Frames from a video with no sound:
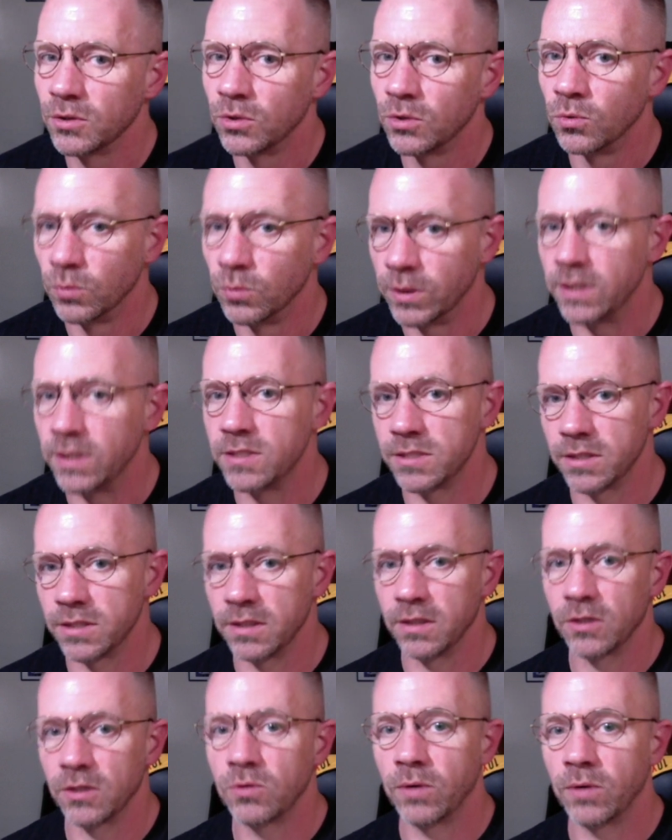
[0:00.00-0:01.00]
reason
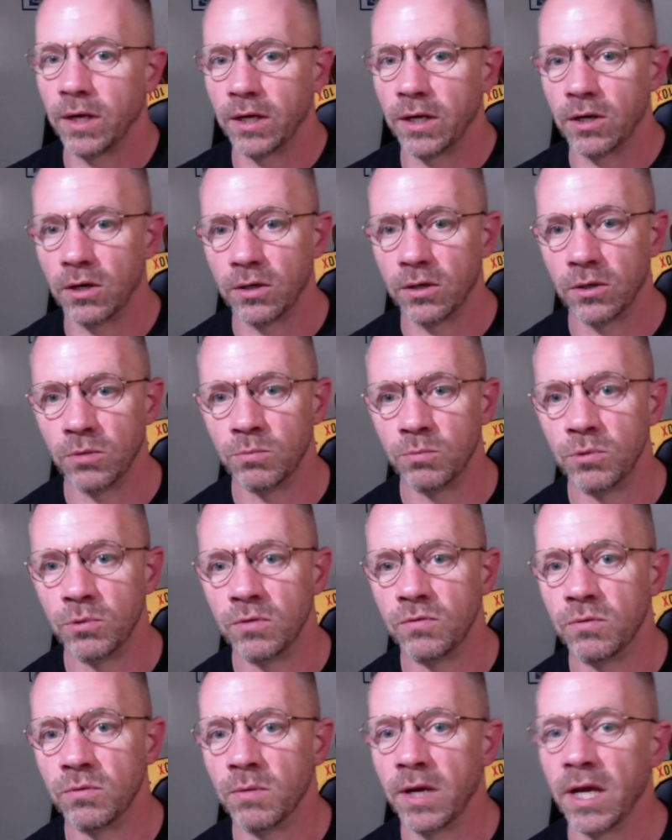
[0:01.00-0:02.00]
Grant Cardone moved
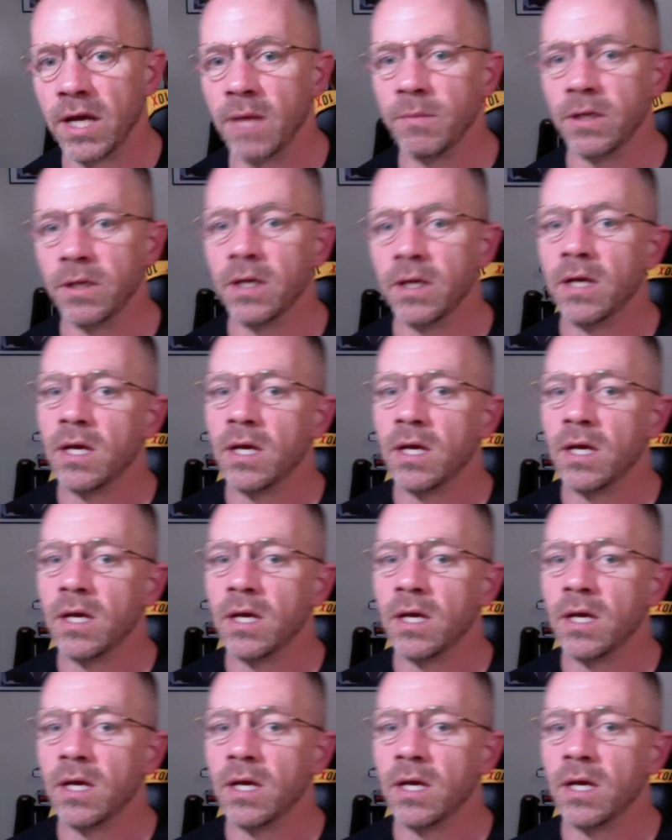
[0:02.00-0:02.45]
to Miami?